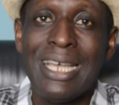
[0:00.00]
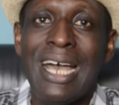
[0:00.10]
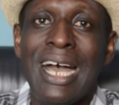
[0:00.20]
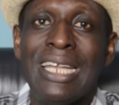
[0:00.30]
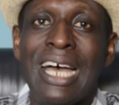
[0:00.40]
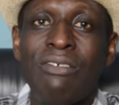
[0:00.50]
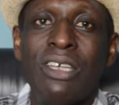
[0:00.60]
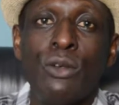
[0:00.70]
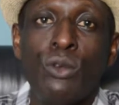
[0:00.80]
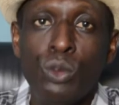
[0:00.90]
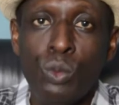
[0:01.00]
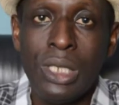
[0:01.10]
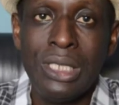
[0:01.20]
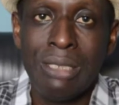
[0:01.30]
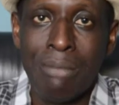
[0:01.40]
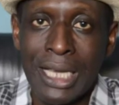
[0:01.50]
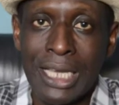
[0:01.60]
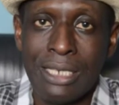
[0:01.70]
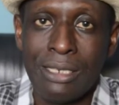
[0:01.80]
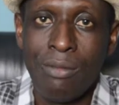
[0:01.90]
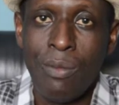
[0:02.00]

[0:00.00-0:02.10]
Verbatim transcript: and having goodwill in the market.